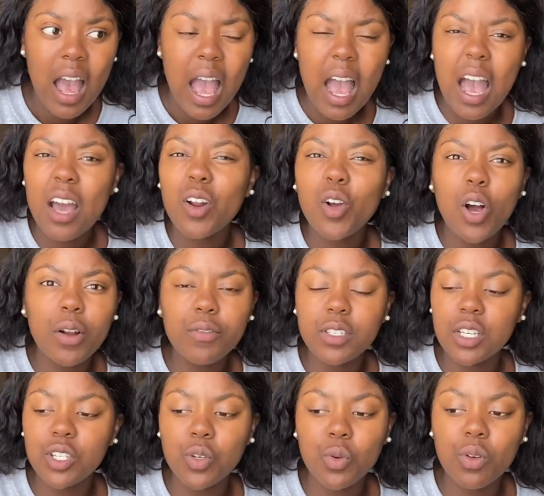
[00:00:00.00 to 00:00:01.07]
I had a
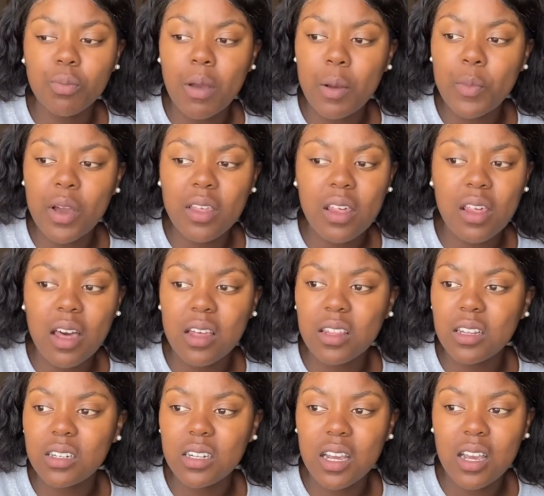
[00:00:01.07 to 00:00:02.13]
conversation with my brother the
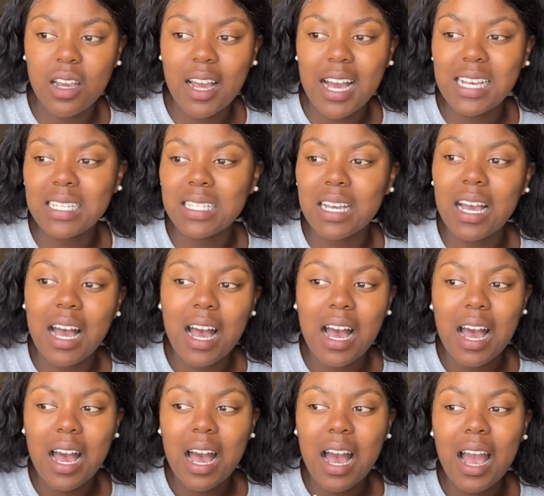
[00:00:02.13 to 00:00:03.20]
other day, guys.
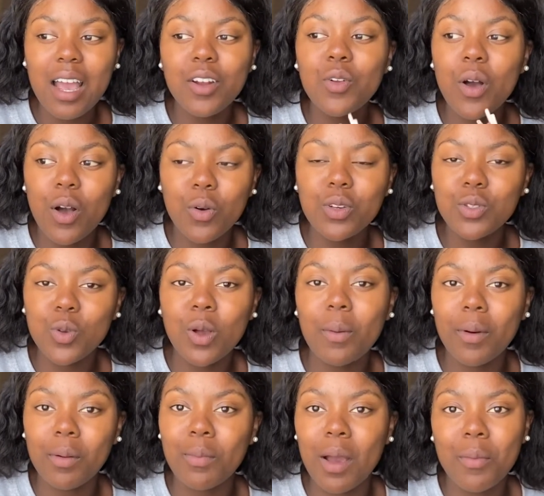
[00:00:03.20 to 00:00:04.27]
I know I always talk
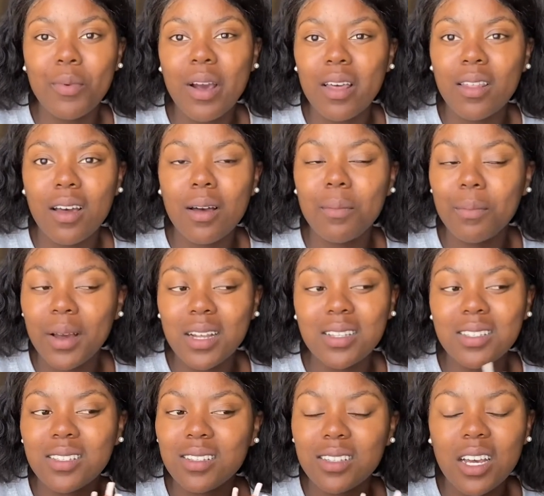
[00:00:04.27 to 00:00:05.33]
about my brother, but
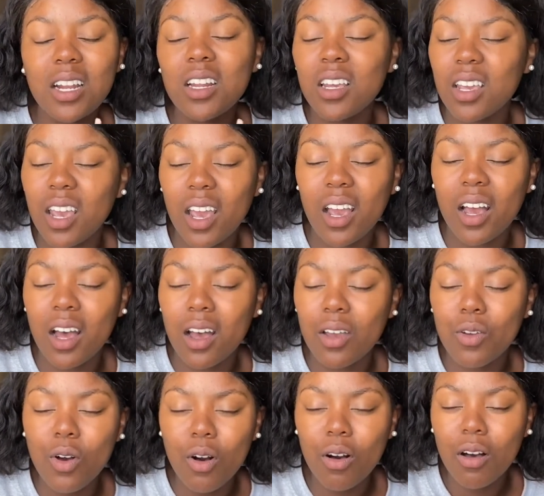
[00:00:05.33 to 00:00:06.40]

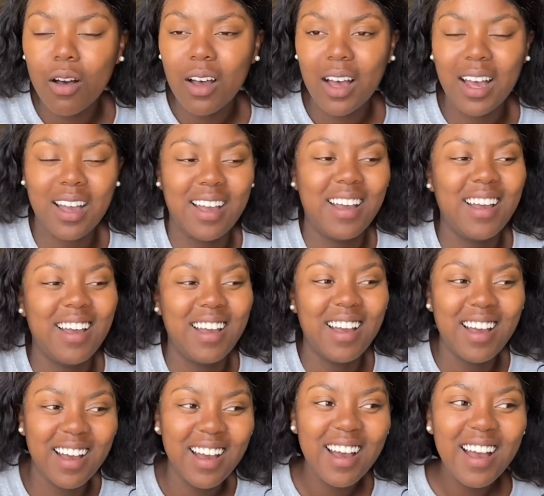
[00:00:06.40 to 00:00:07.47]
yo.
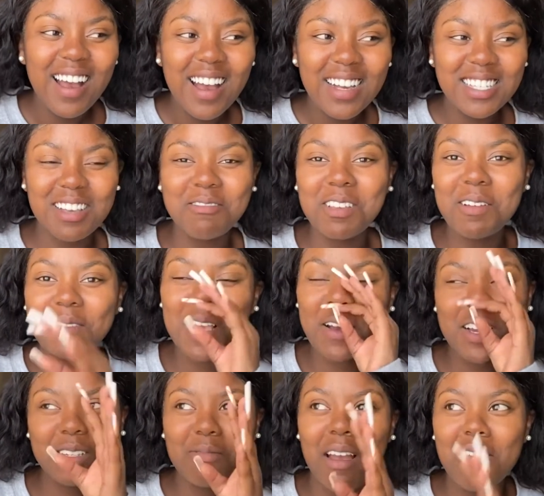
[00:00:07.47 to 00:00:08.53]
Sometimes I
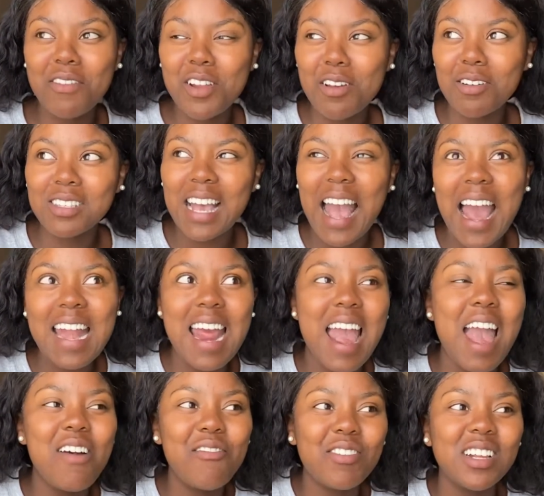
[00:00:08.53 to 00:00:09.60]
watch my videos, and
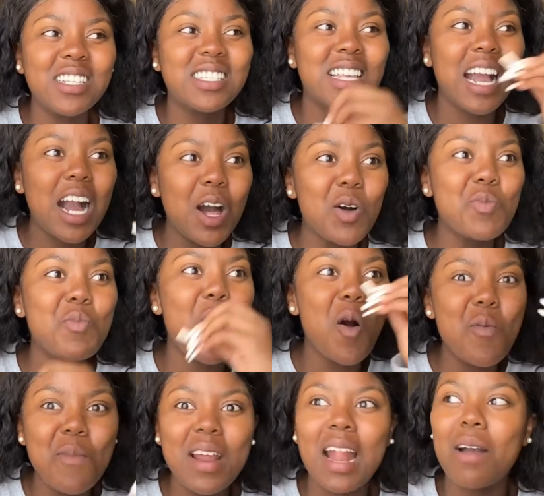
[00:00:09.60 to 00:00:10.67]
every single
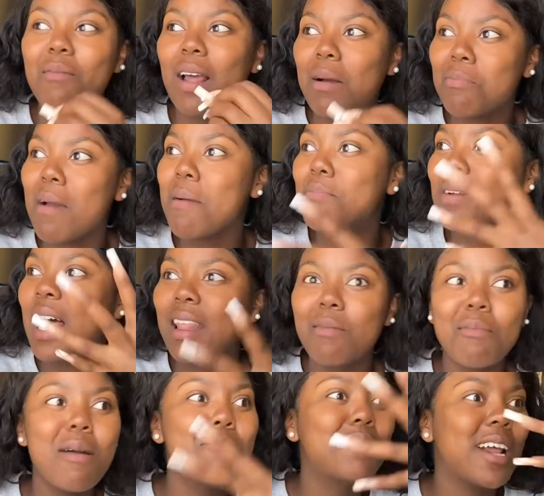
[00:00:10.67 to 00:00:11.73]
moment I'm like, my
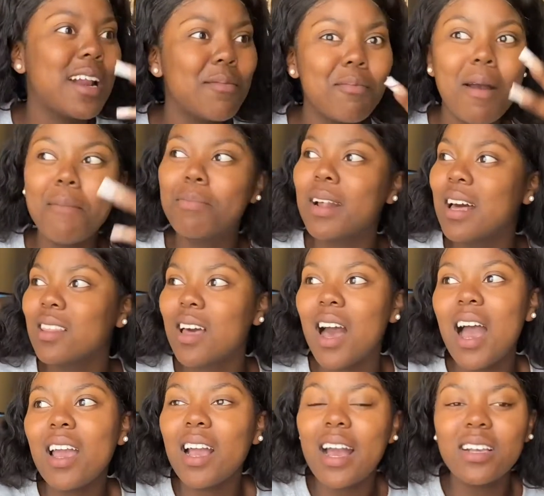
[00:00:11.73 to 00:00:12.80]
brother.
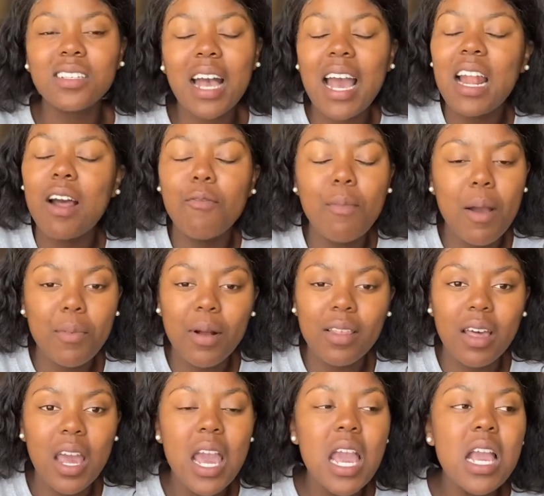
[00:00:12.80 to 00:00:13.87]
Hi guys, I love my
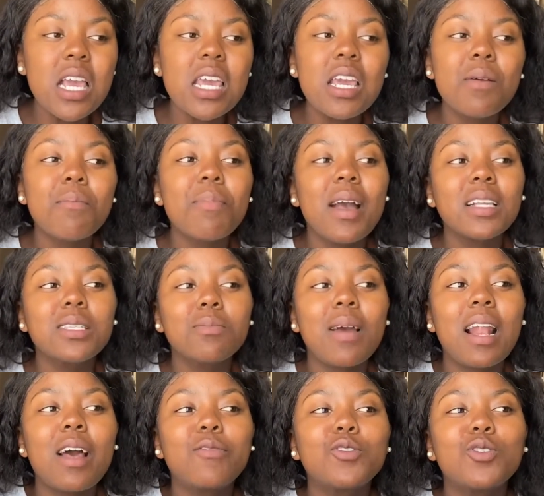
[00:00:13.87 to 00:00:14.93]
brother. He impacts my
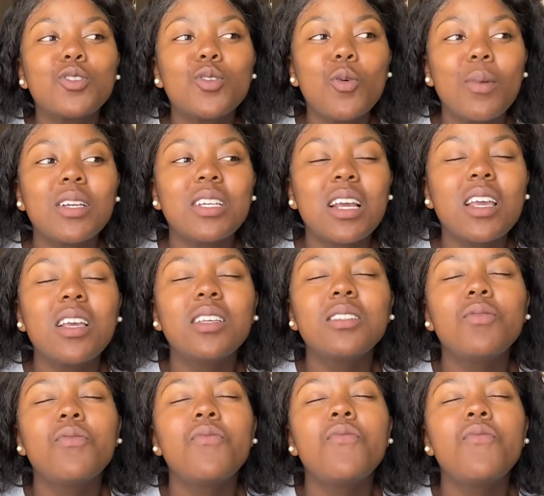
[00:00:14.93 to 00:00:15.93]
life so much. Like, he's